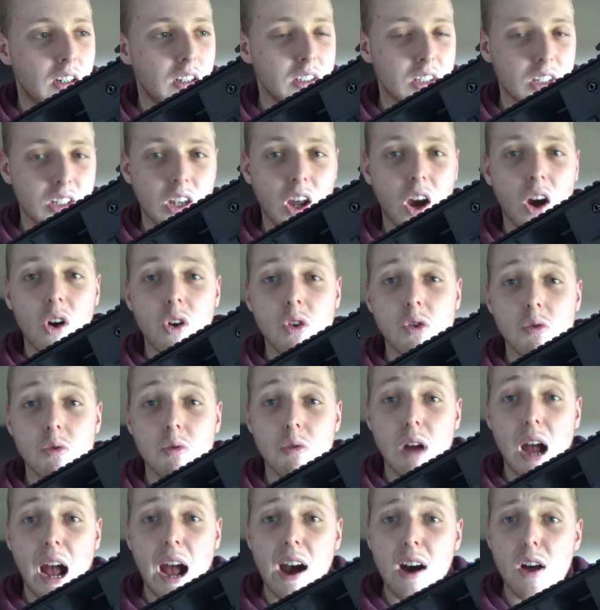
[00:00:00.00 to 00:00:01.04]
You know,
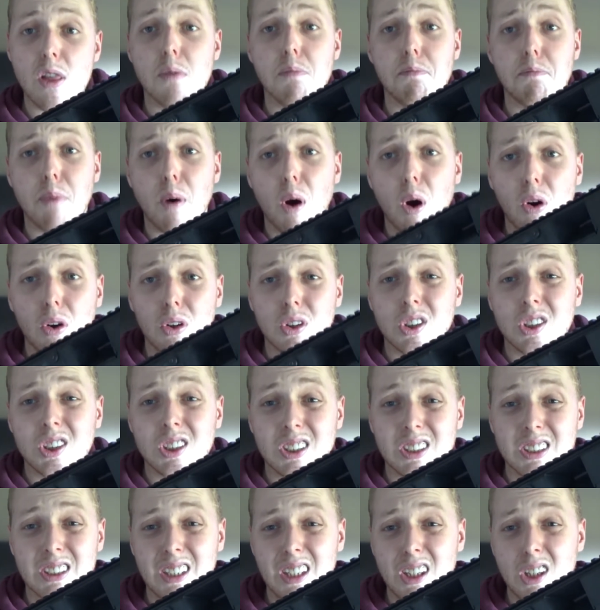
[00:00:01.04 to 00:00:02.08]
out of the
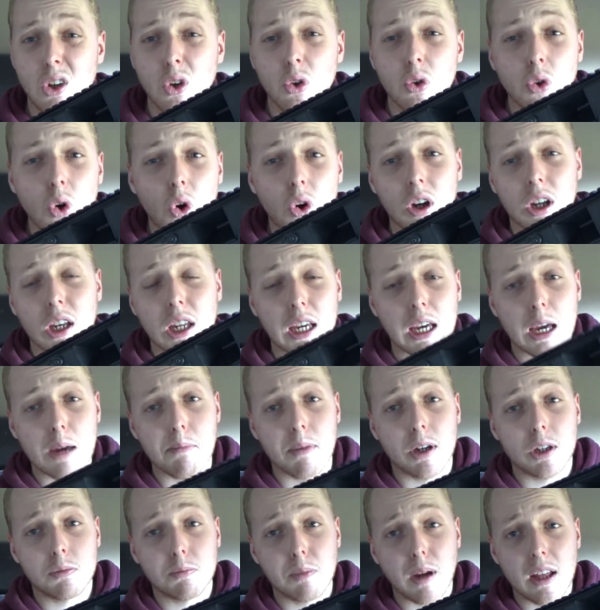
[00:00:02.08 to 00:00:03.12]
box, you're not going to get
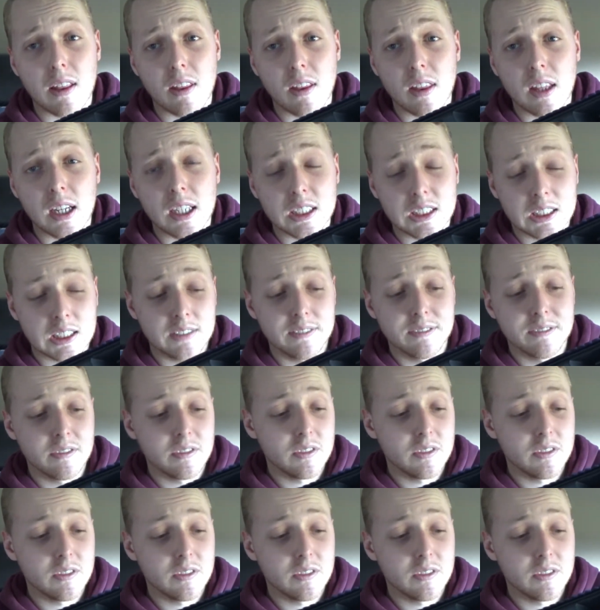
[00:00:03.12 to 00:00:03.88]
much better than this.